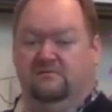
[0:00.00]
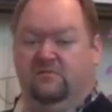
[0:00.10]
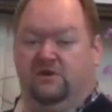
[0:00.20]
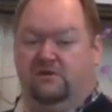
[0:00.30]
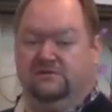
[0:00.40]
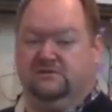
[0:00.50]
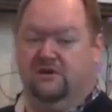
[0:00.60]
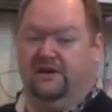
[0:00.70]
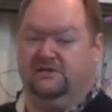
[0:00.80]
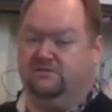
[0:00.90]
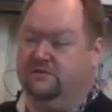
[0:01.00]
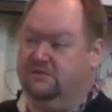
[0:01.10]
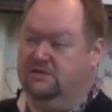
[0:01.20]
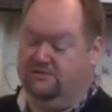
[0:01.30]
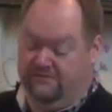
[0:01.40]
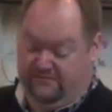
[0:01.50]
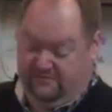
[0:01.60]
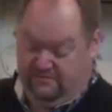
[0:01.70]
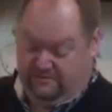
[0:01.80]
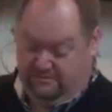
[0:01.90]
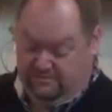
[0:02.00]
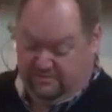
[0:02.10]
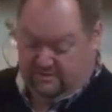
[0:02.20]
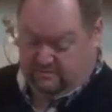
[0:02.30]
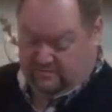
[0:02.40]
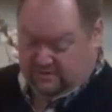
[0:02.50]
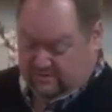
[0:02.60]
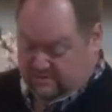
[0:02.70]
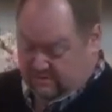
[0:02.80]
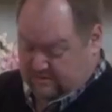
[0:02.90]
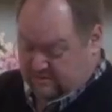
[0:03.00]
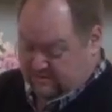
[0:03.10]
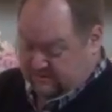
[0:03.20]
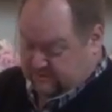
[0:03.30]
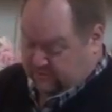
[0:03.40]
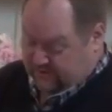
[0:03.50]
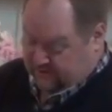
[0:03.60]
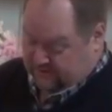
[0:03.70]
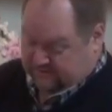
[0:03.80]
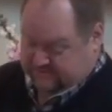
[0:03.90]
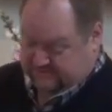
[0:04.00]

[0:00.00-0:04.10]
but also as we live through them as well.